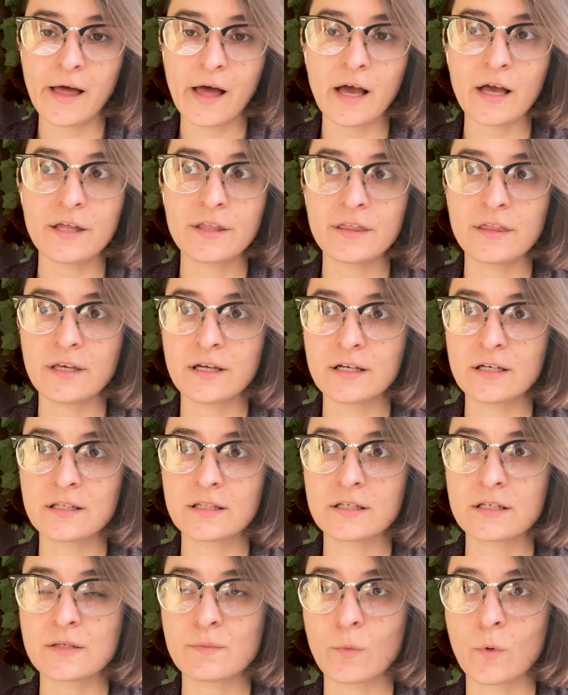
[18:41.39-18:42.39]
I think
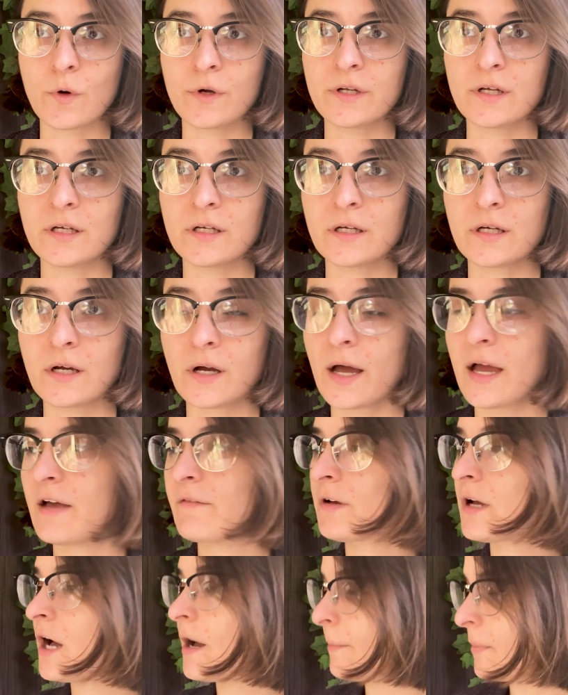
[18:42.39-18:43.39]
this morning, I have
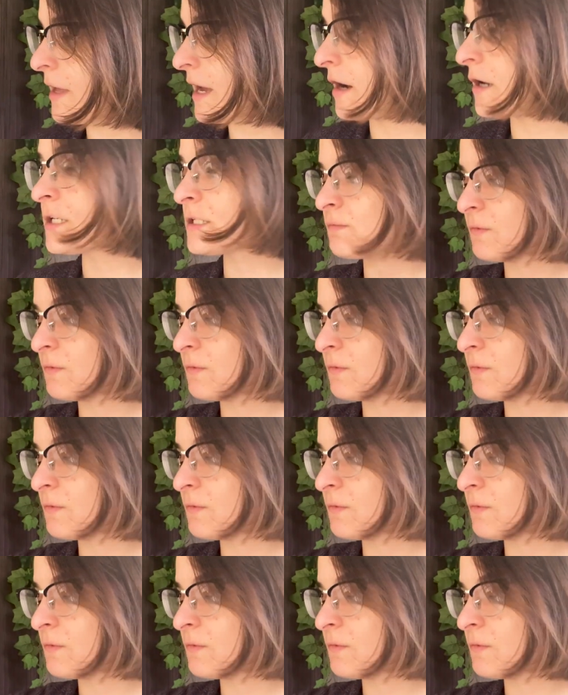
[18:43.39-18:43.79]
a couple hours